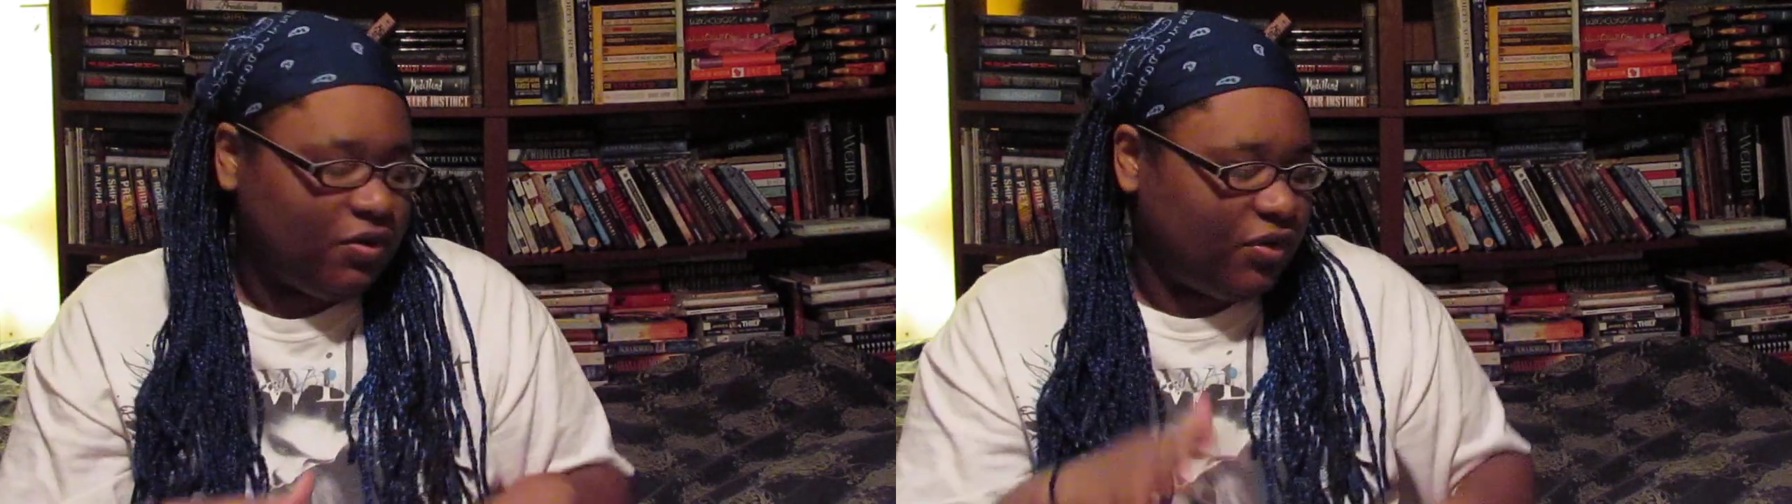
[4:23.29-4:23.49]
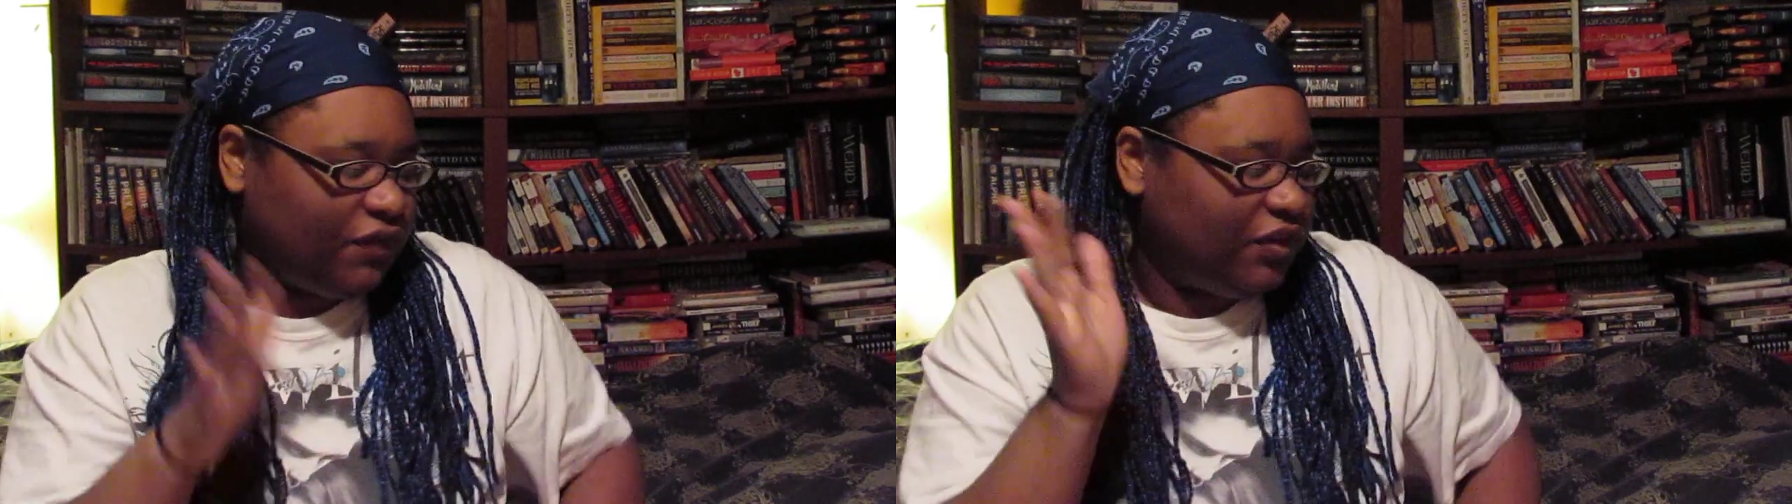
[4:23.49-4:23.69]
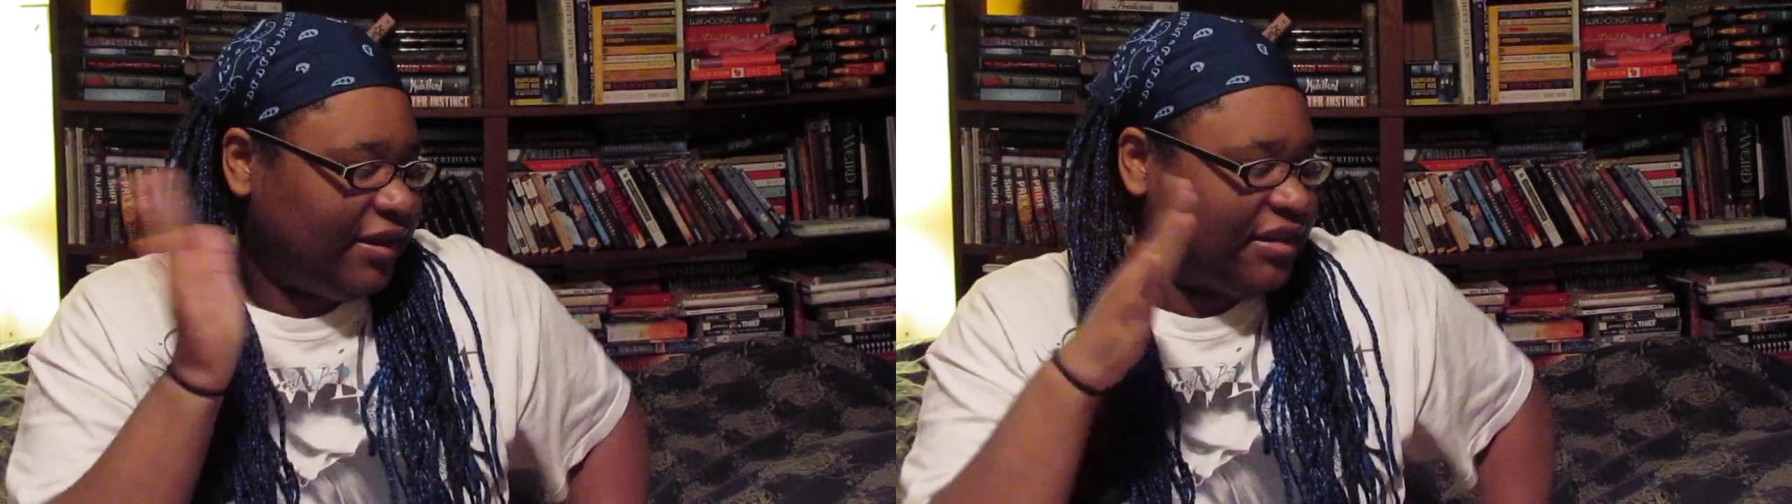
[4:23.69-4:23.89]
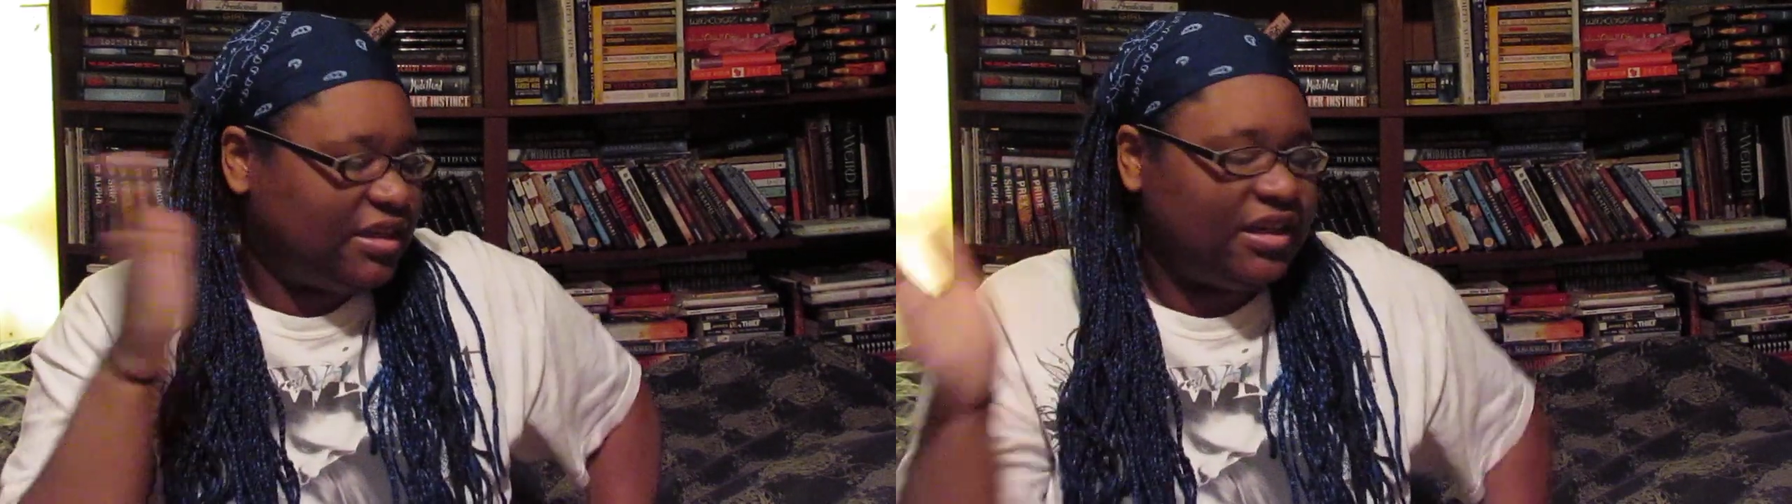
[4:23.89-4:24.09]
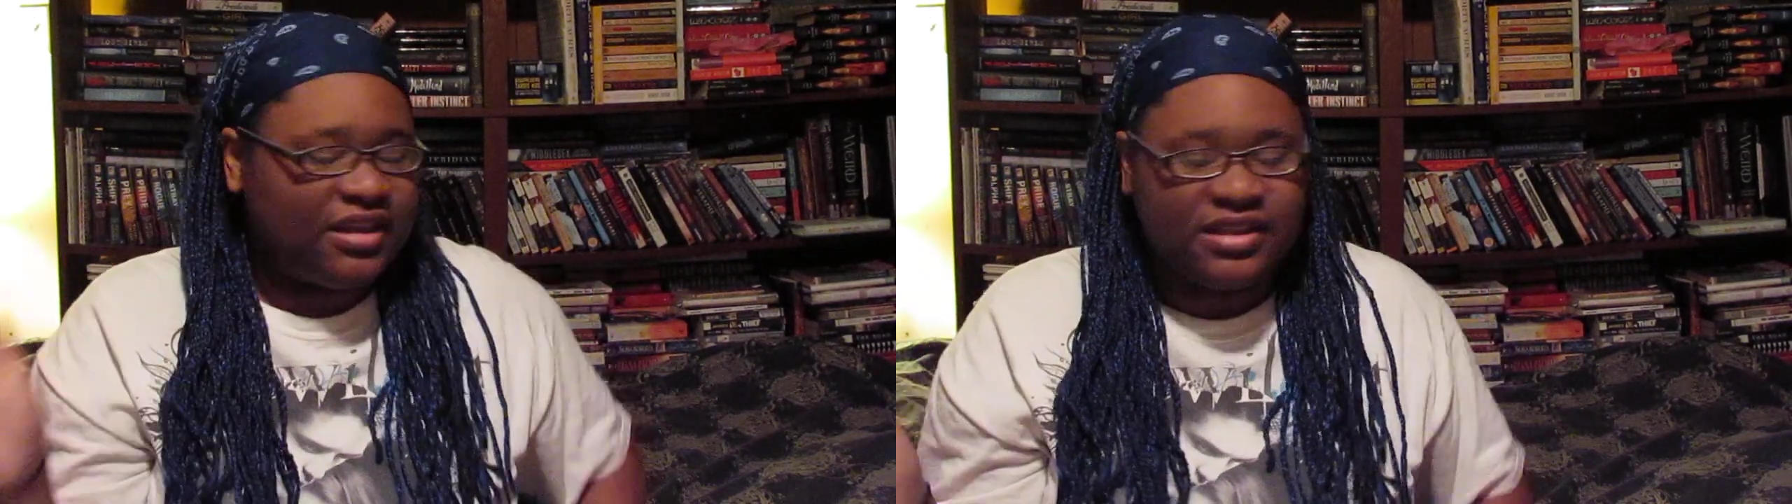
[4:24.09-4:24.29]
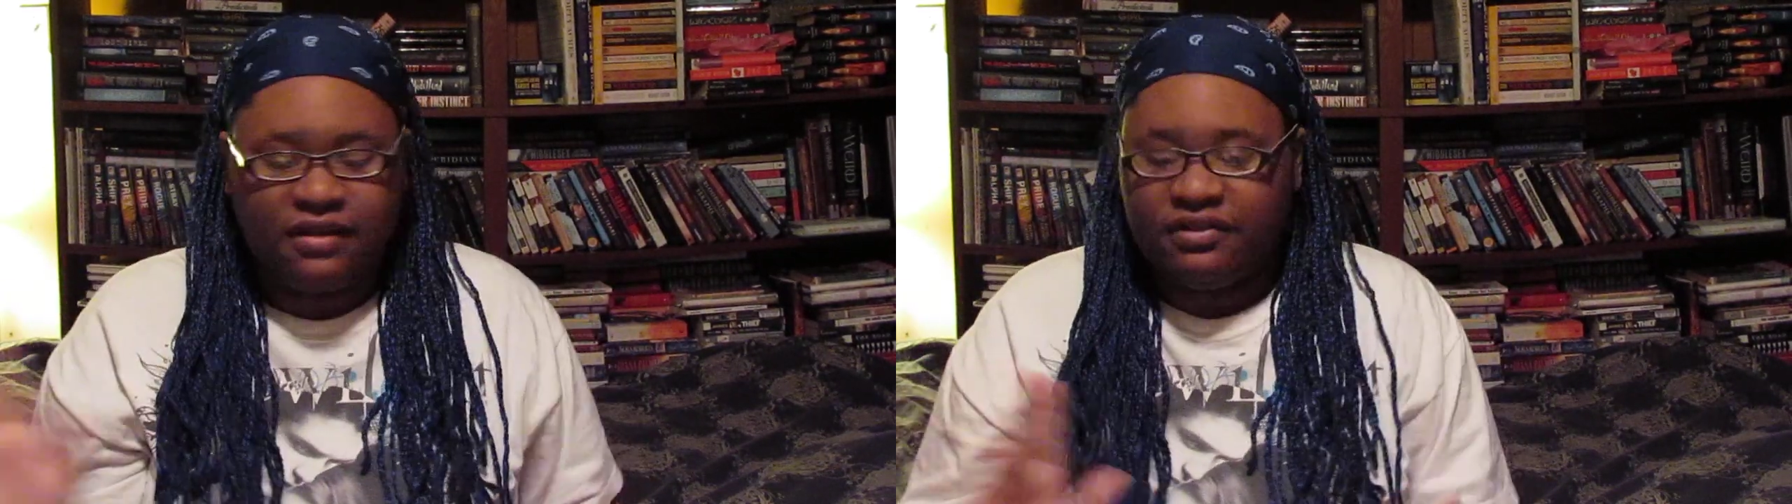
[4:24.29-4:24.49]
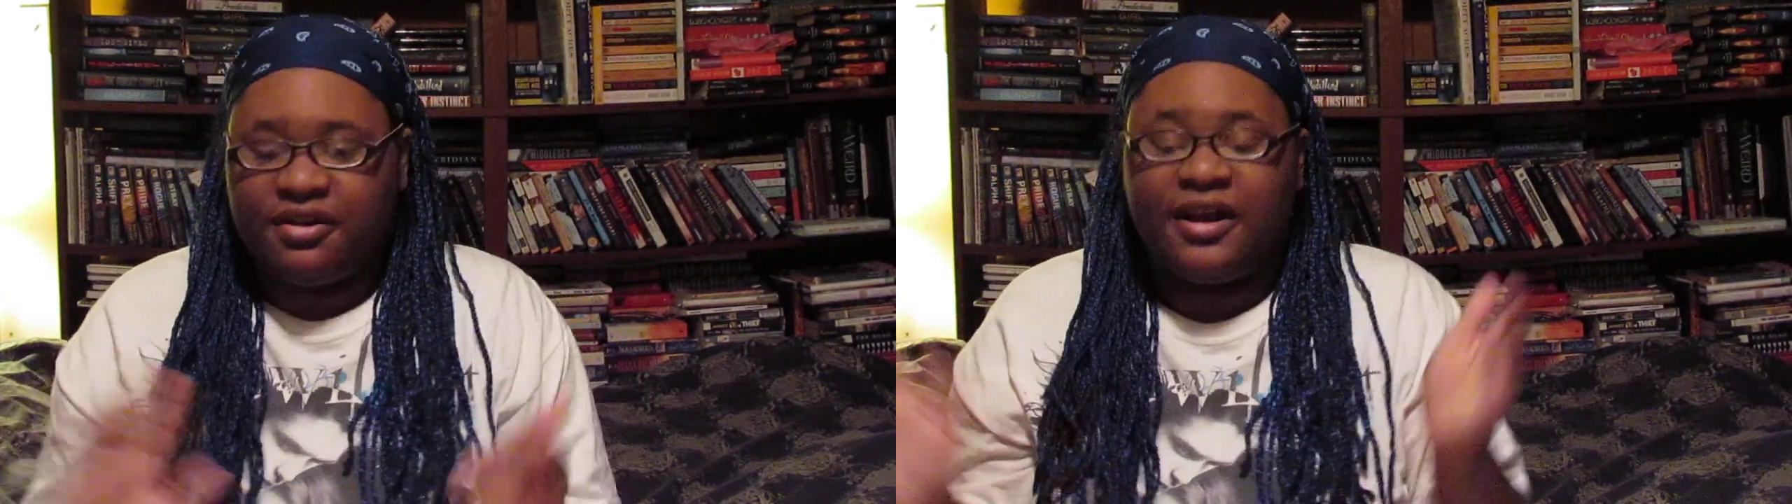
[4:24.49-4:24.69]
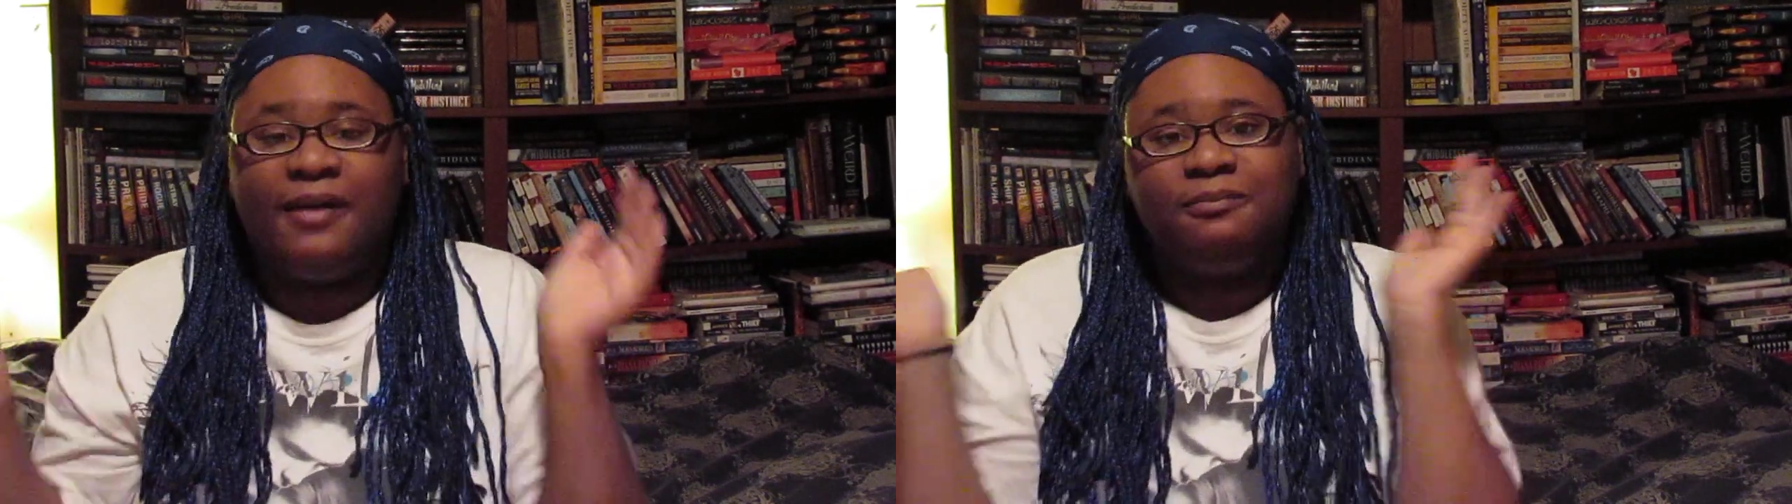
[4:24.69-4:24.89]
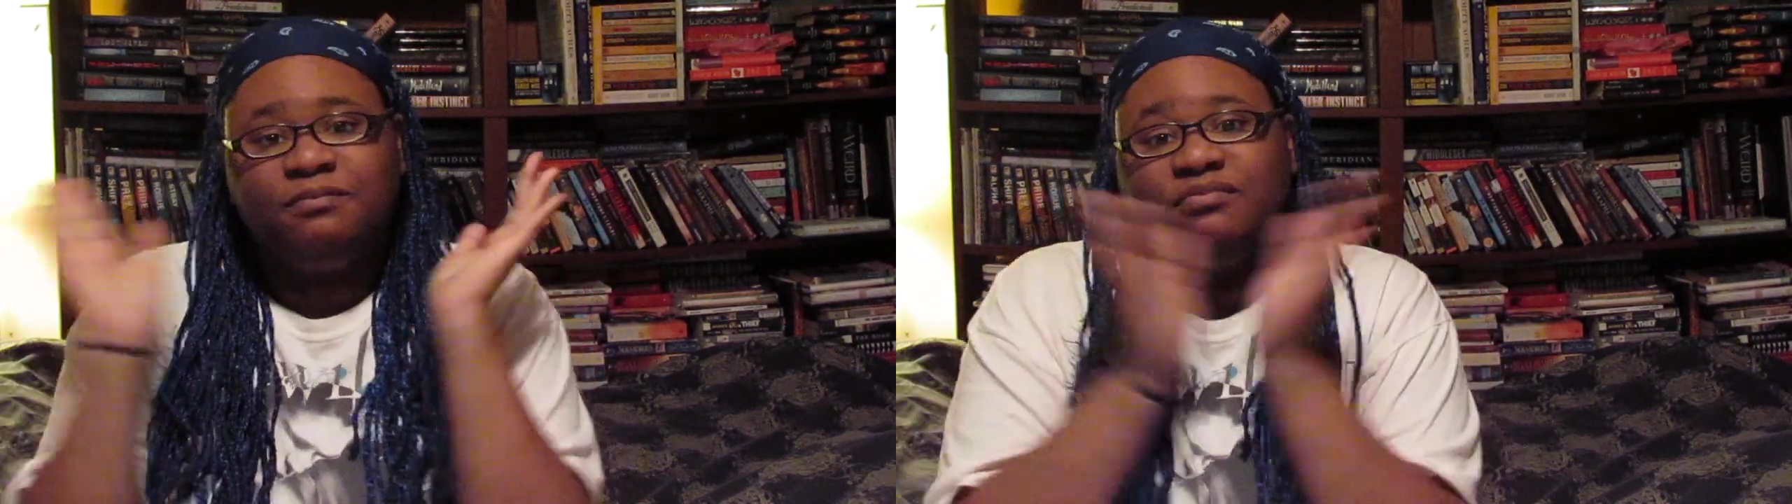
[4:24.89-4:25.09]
or if you liked any of the stuff that I got.